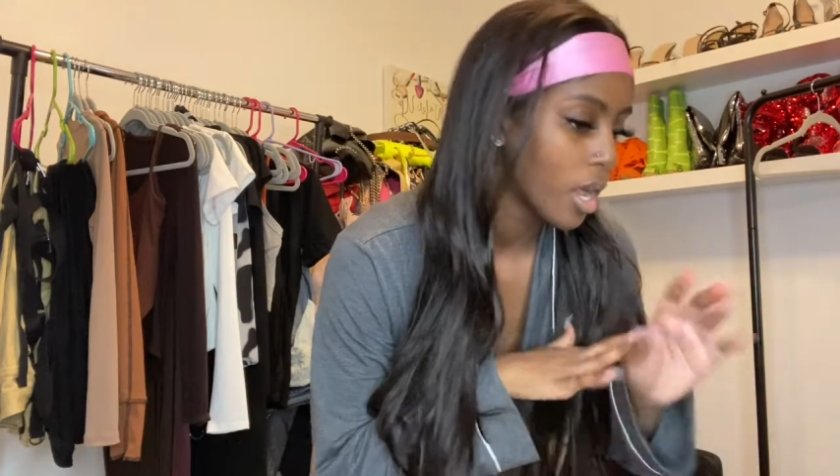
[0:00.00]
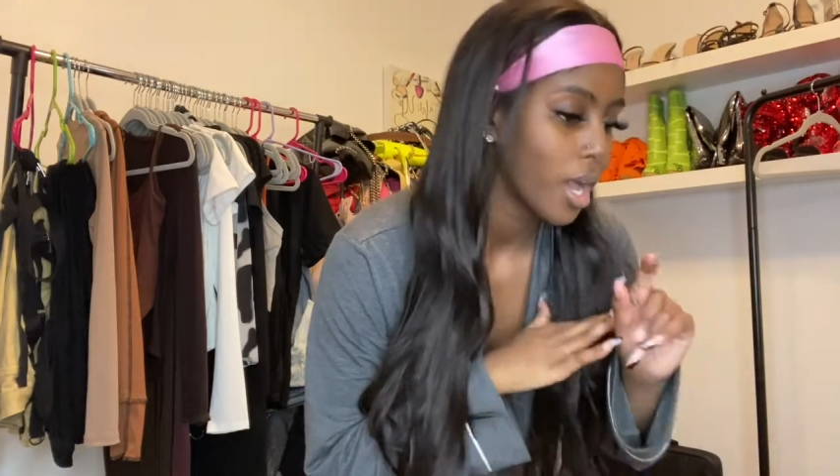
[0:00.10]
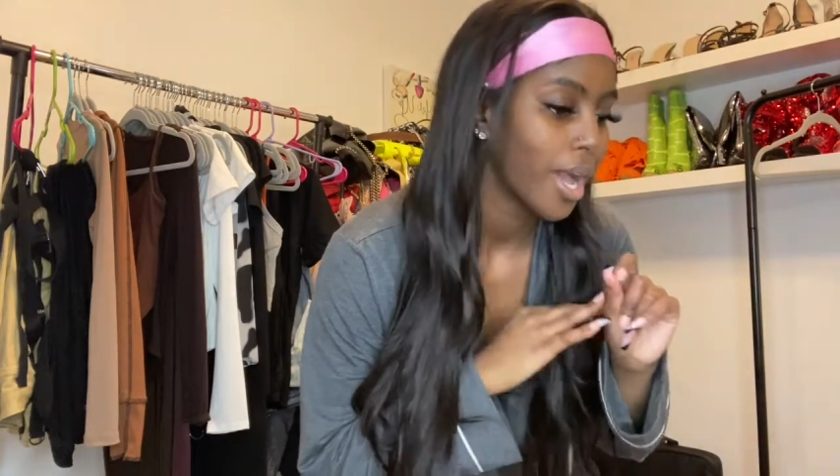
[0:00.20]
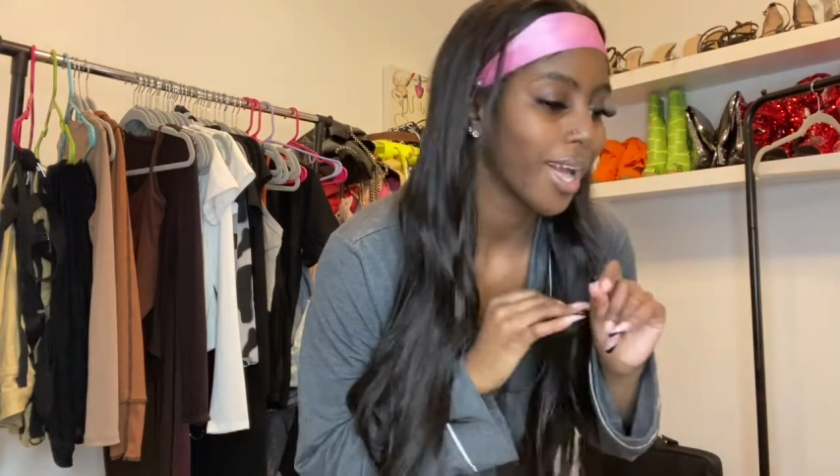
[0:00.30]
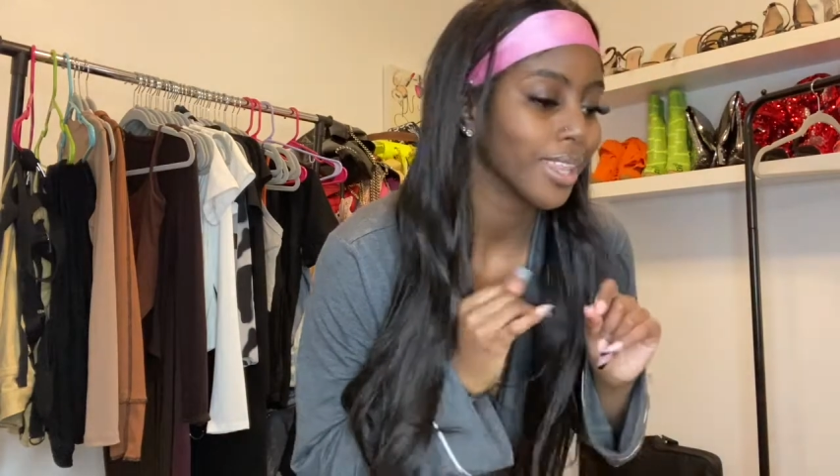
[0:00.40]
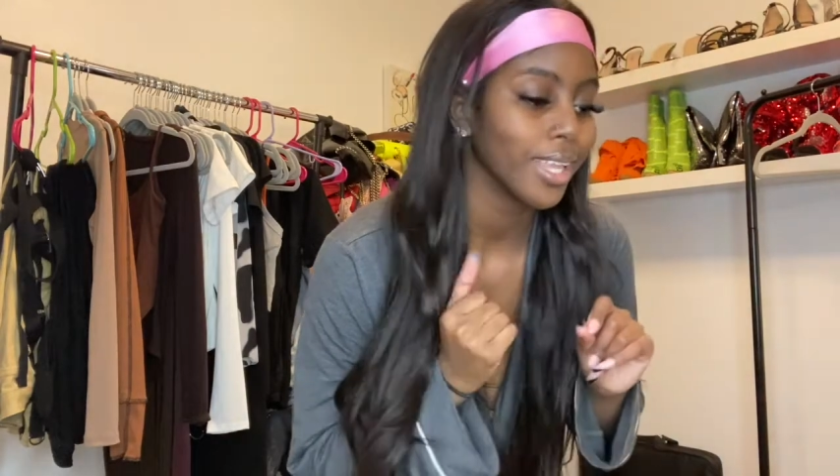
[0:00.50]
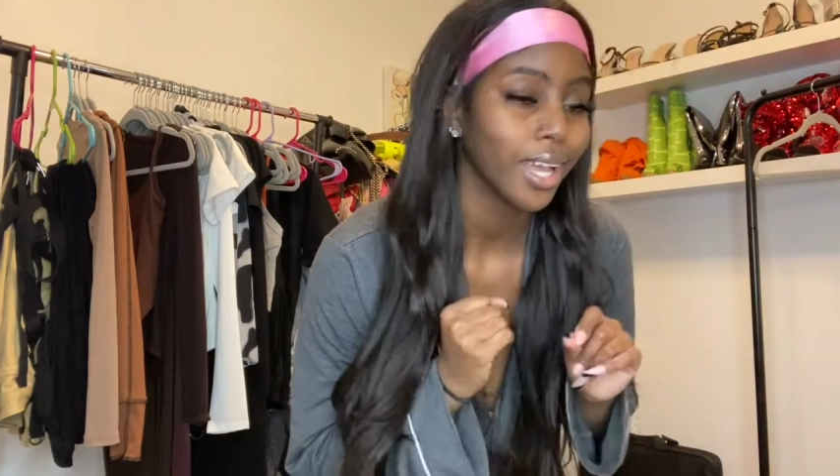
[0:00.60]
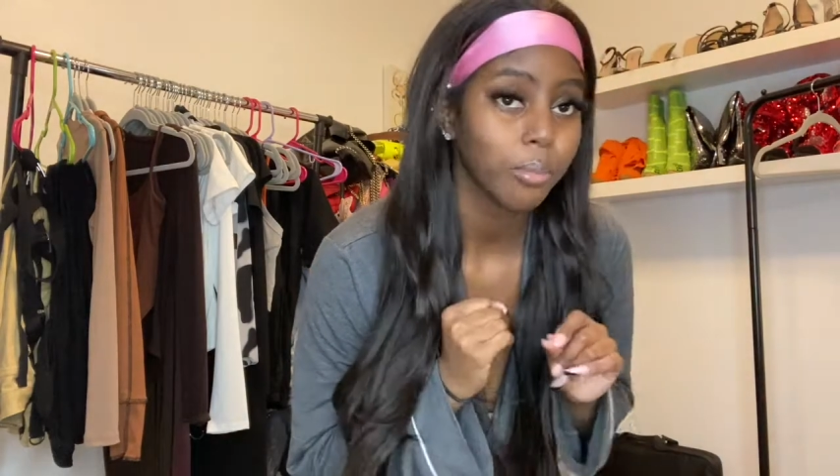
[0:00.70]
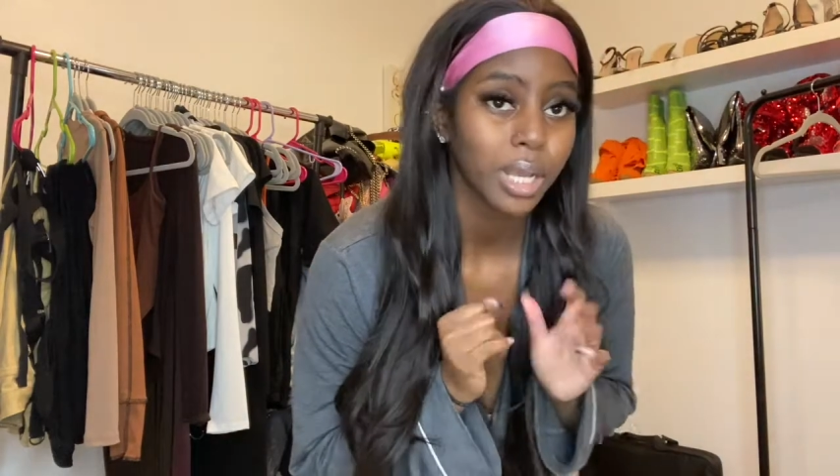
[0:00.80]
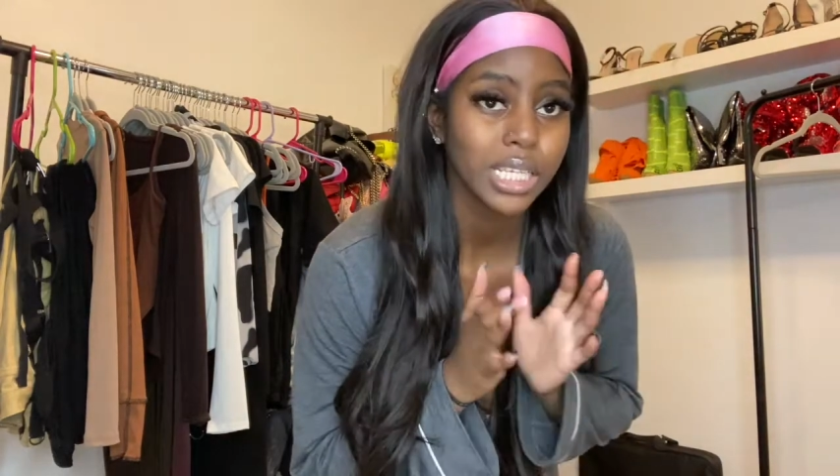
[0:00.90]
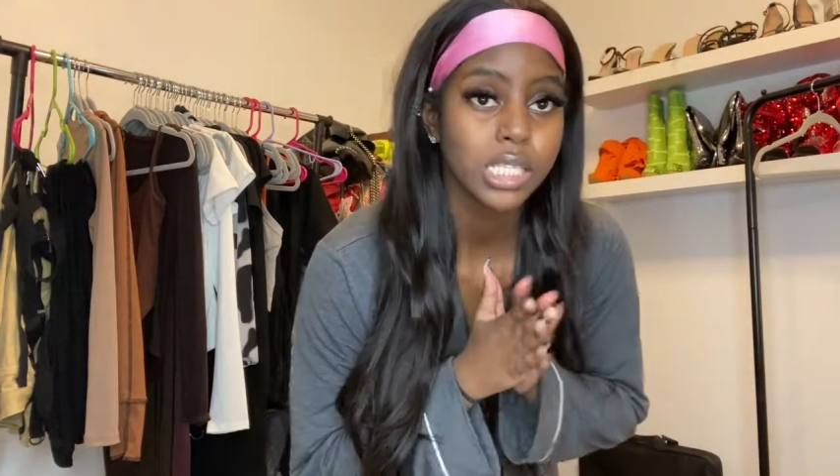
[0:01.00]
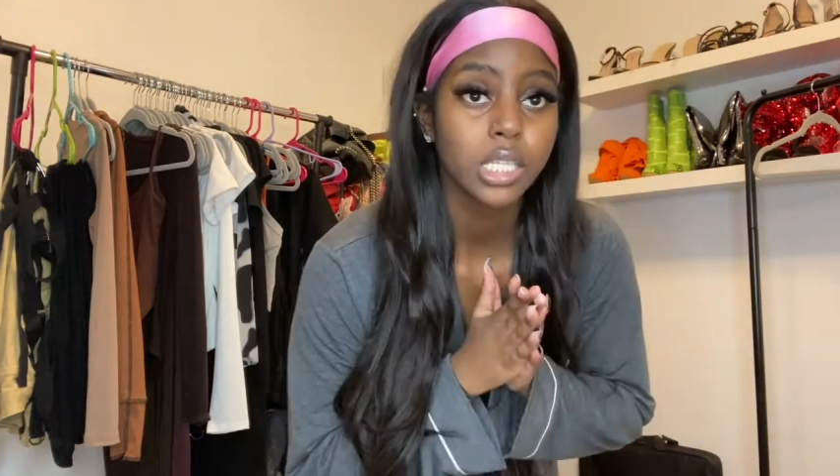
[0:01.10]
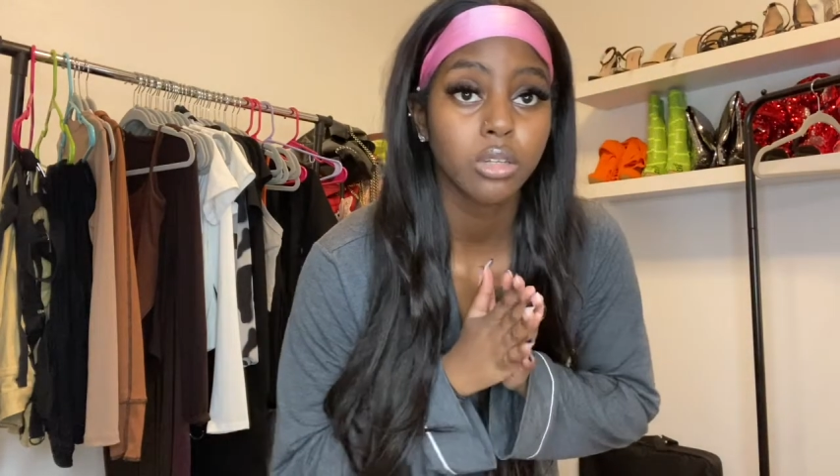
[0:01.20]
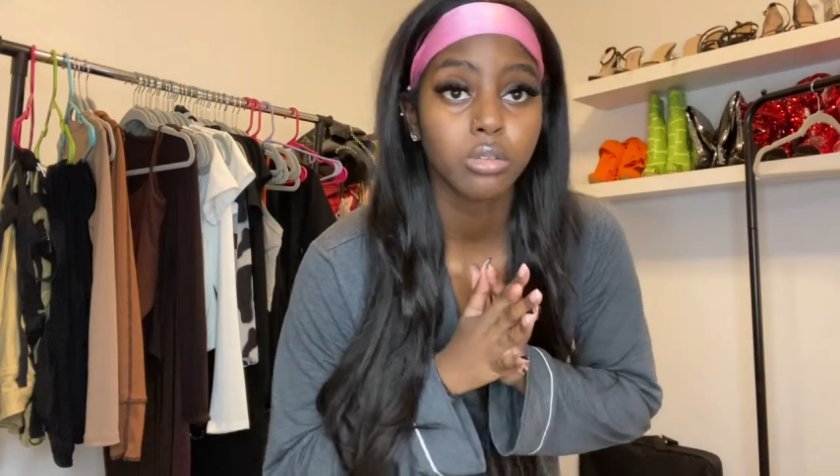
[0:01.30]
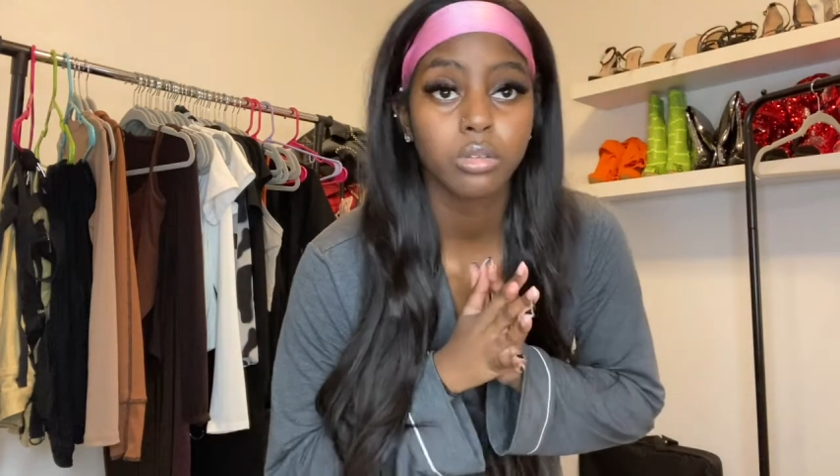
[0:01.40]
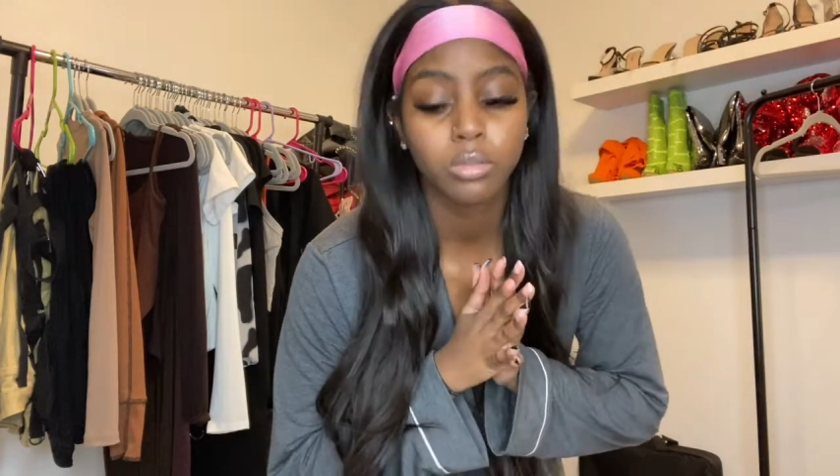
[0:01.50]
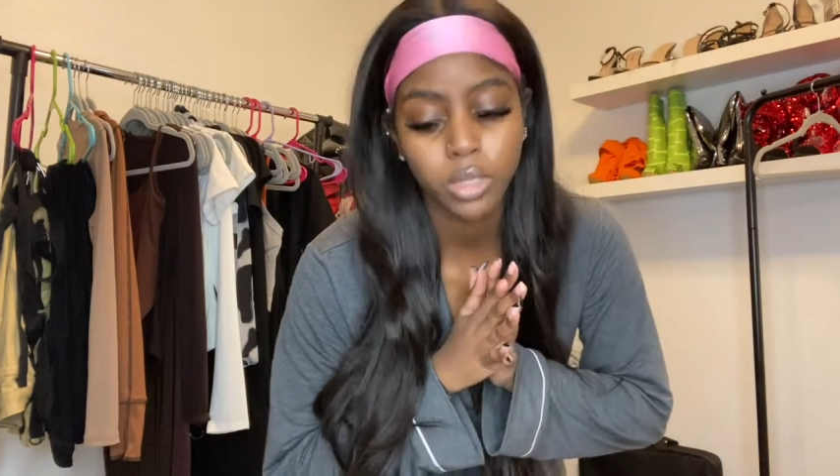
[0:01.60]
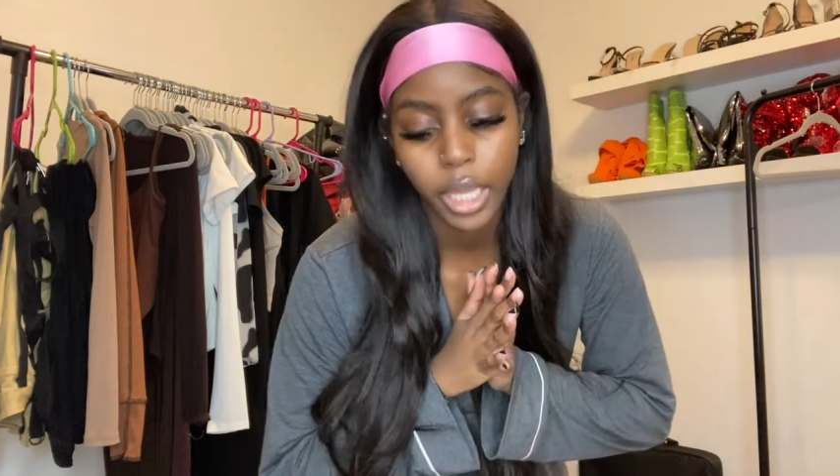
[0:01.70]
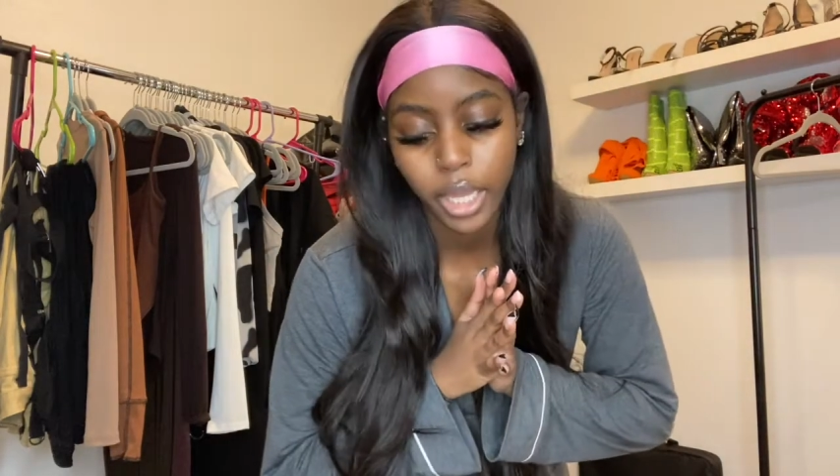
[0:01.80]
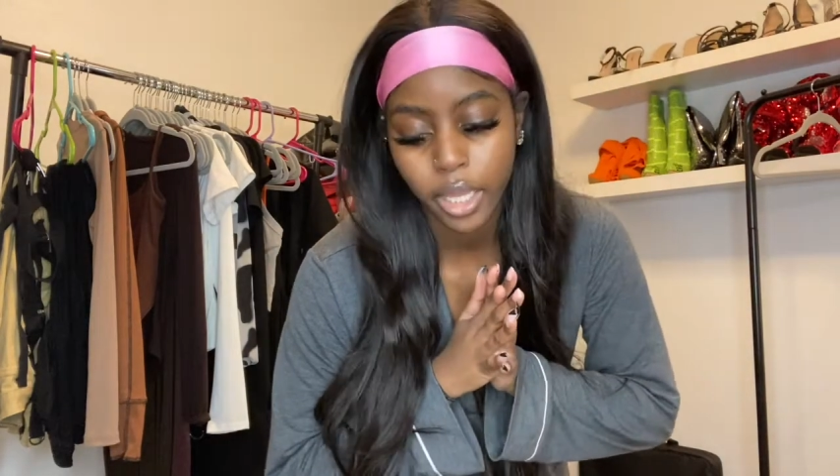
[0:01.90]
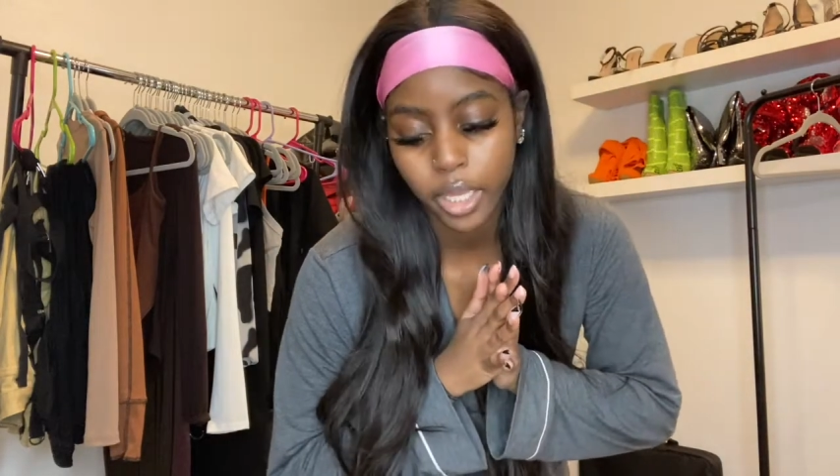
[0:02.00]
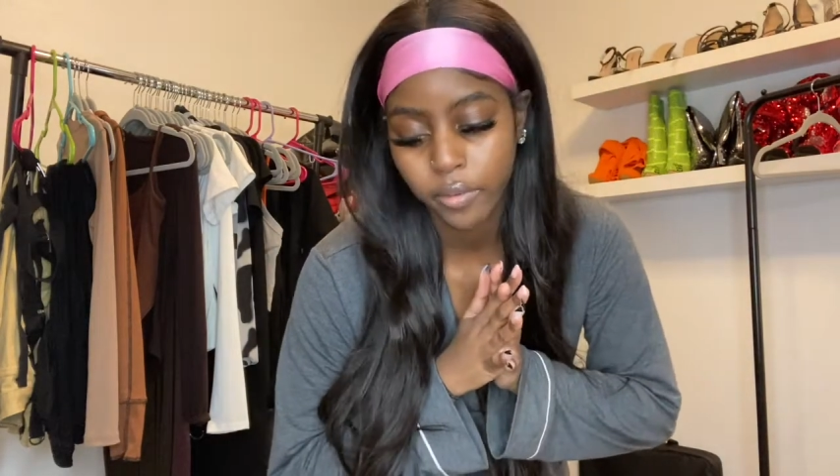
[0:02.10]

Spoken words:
I think I might still do that.